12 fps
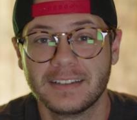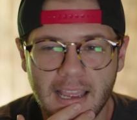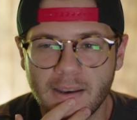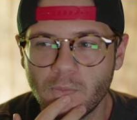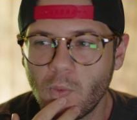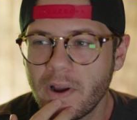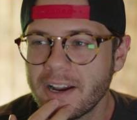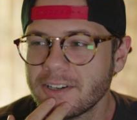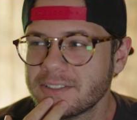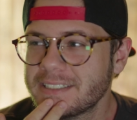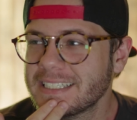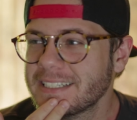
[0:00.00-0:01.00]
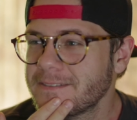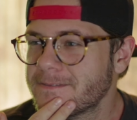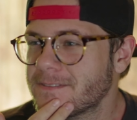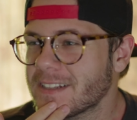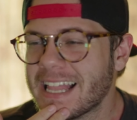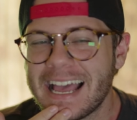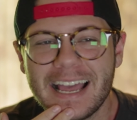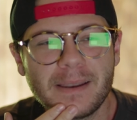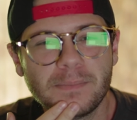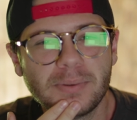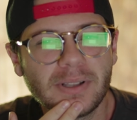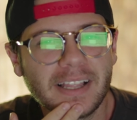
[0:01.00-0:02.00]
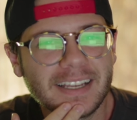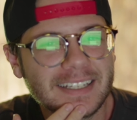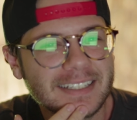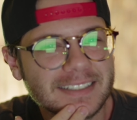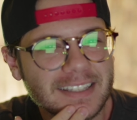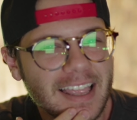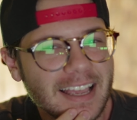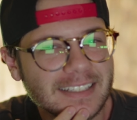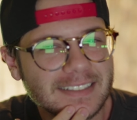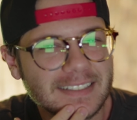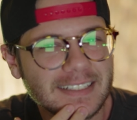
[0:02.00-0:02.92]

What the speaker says: And where did Vlad play his last